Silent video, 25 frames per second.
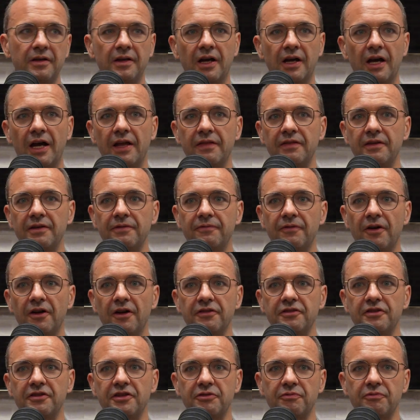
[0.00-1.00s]
And the
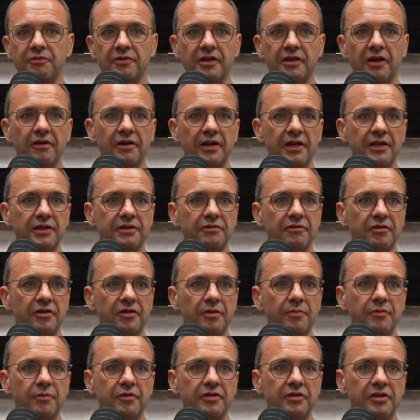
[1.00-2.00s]
advantage with going into a
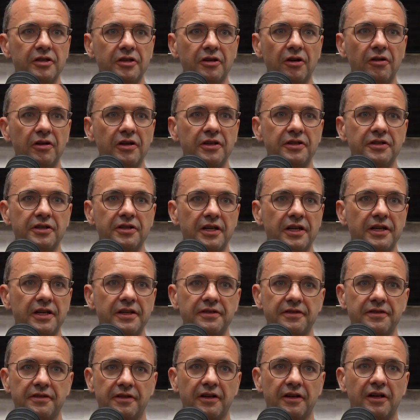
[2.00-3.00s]
community college
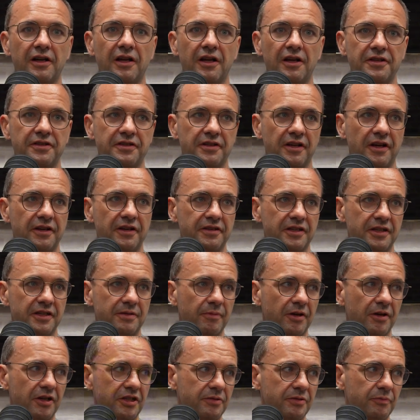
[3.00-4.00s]
is that the class size is
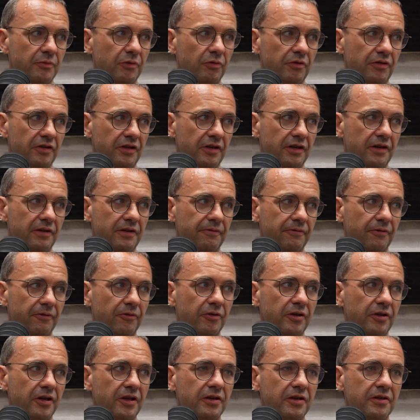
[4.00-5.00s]
much smaller than in
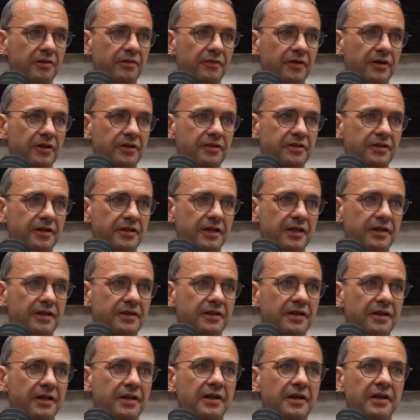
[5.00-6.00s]
4-year universities.
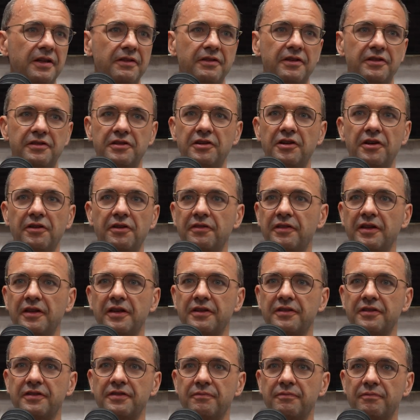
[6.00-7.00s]
There's a lot of
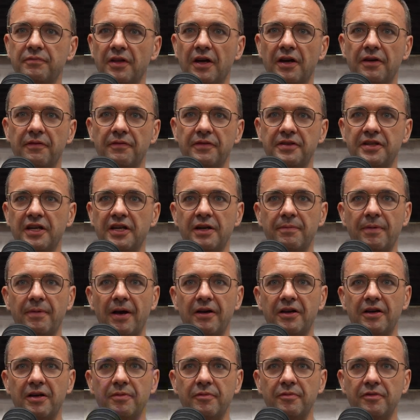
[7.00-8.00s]
things that are said
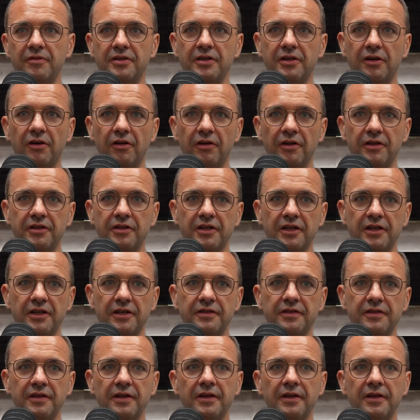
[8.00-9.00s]
about community colleges.